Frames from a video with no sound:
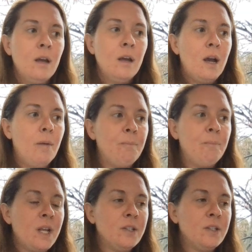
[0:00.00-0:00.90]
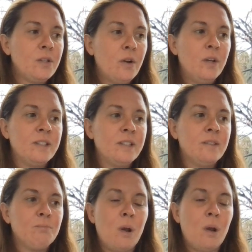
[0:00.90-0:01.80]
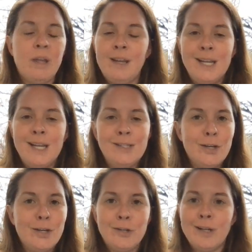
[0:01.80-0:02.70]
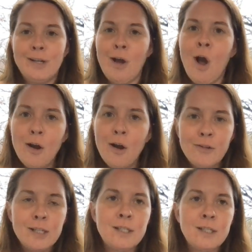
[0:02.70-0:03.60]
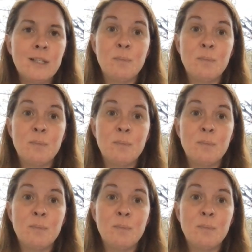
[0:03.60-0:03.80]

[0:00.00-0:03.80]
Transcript: And so it's probably easier to harvest,